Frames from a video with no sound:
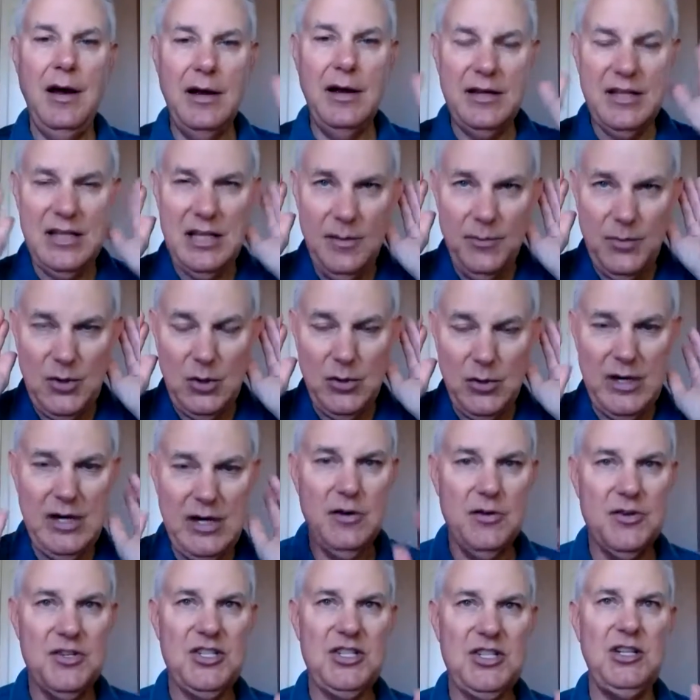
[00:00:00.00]
keep your
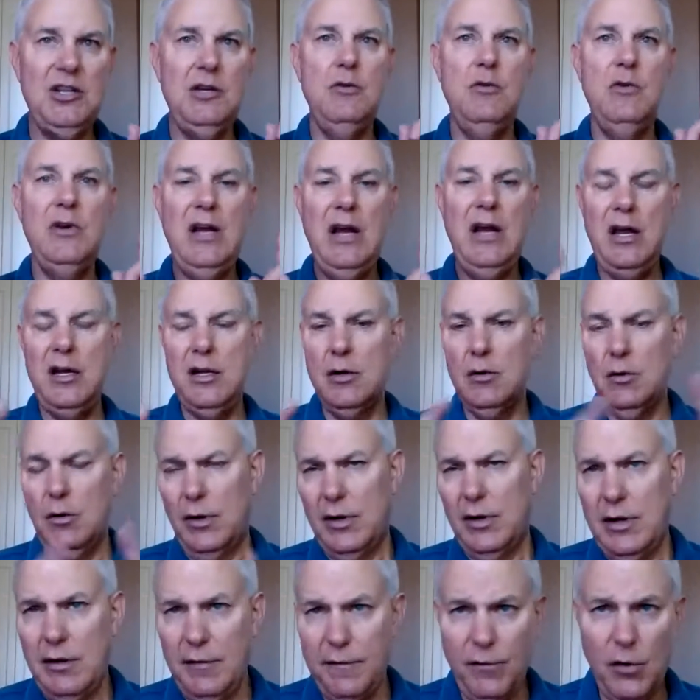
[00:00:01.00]
ears tuned, and you're
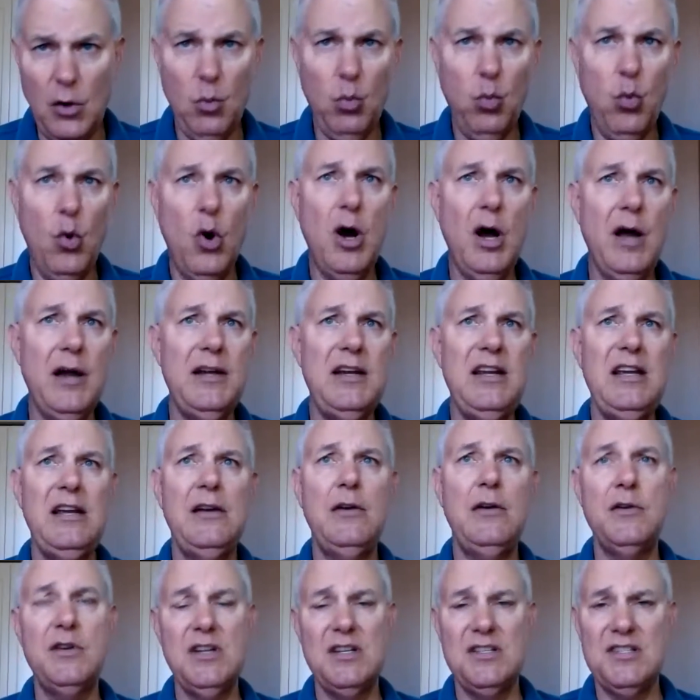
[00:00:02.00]
looking for a want, need,
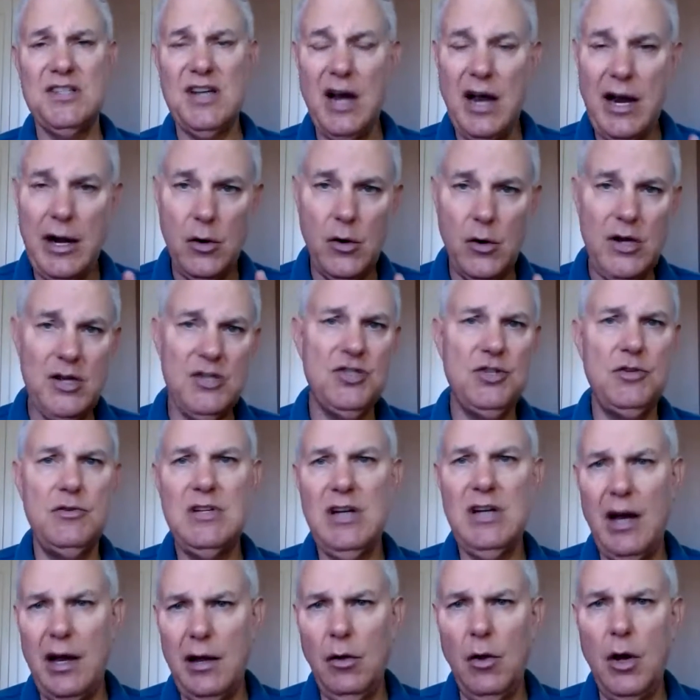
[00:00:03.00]
or desire as you
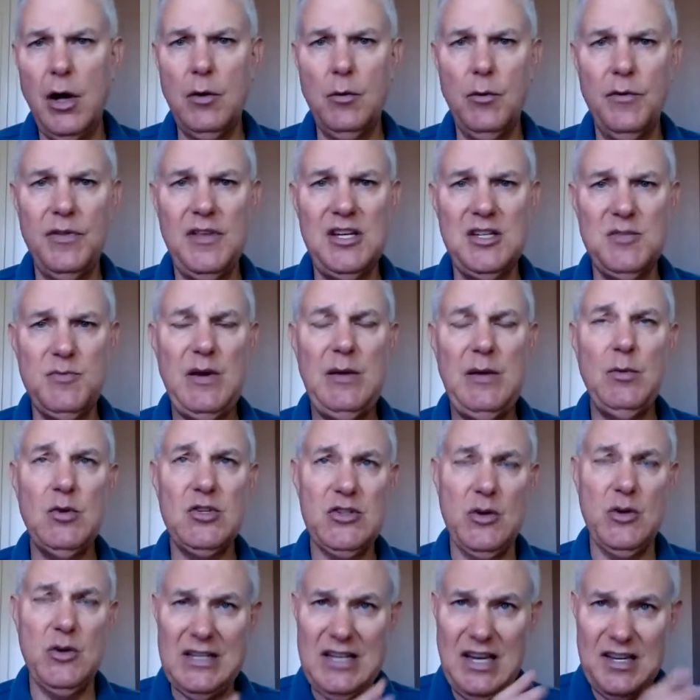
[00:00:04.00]
dialogue with these people.
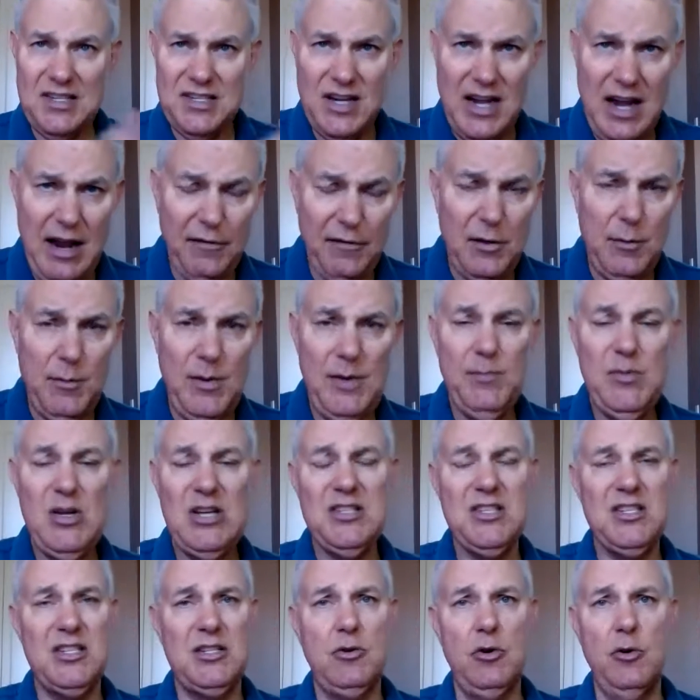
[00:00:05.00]
So it doesn't have to be
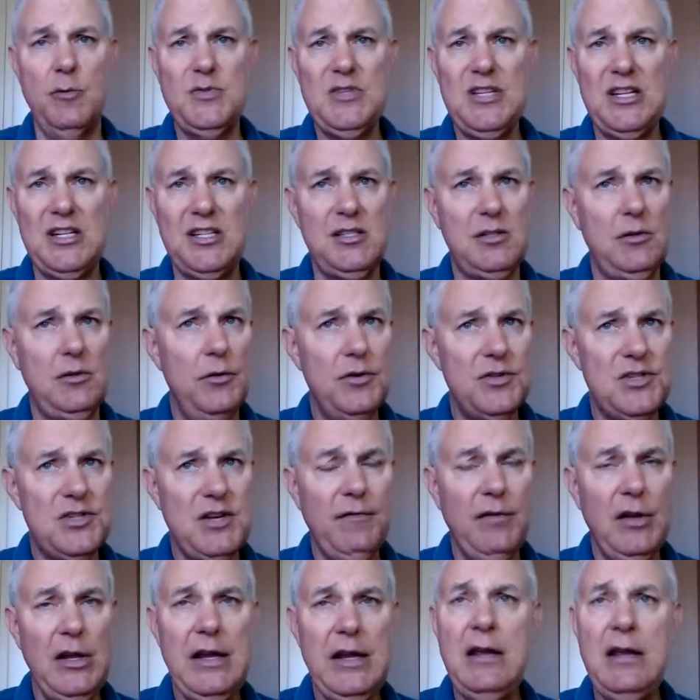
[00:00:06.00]
business groups
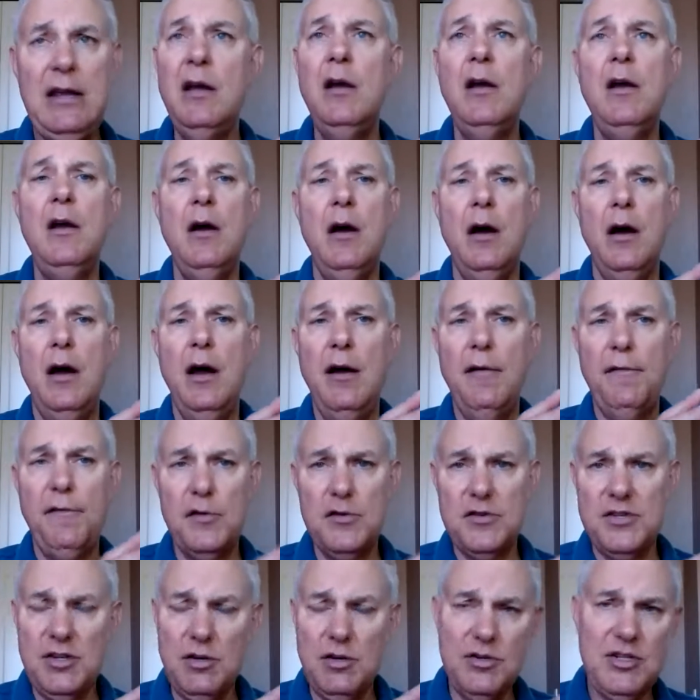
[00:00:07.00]
exclusively
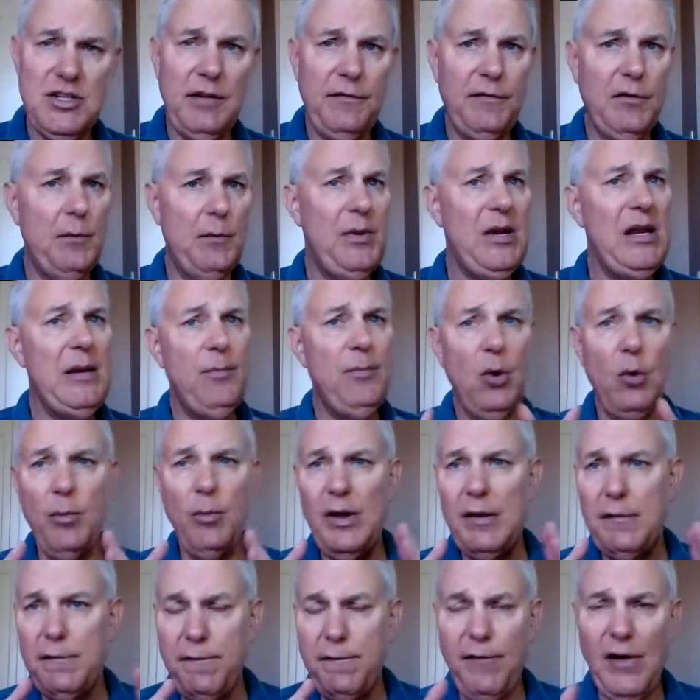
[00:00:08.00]
for searching for people,
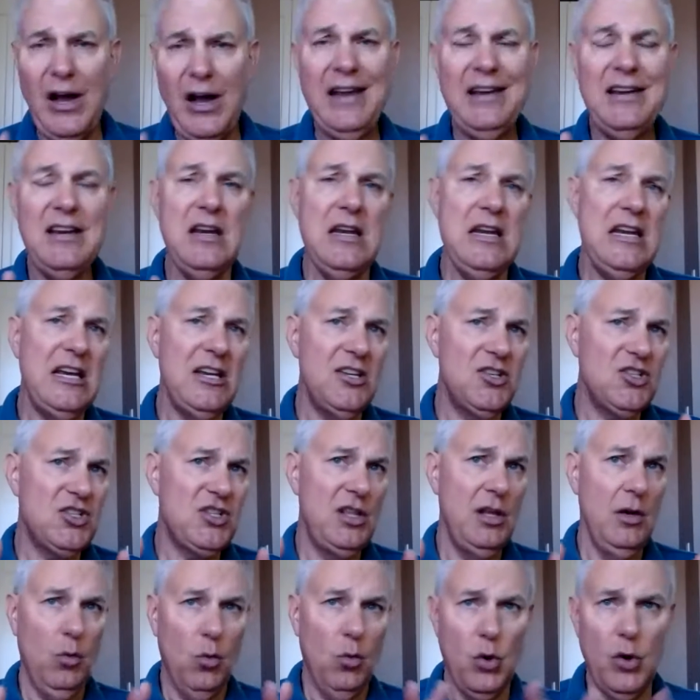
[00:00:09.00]
but find a niche
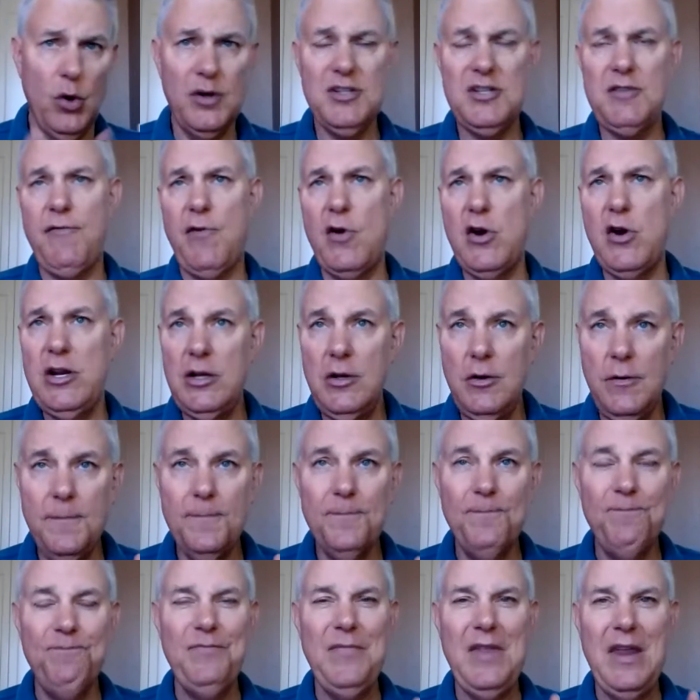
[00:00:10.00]
that works for you
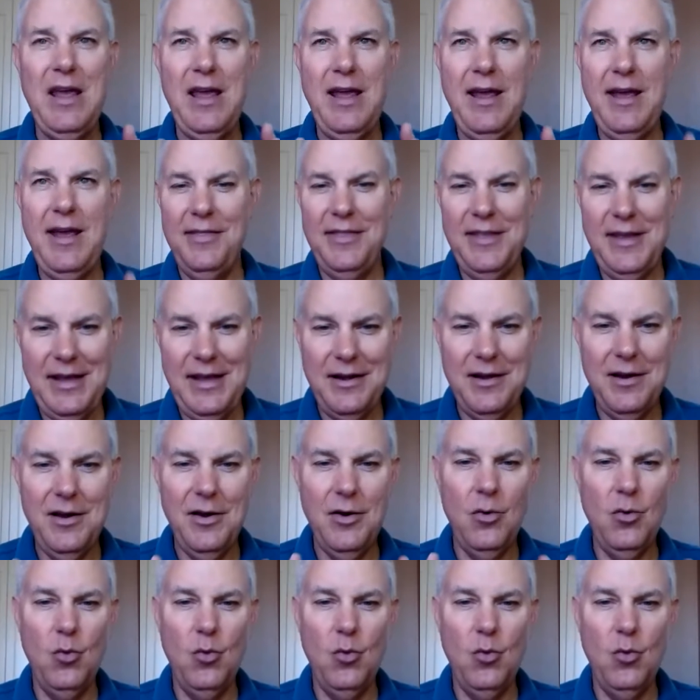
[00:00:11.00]
and then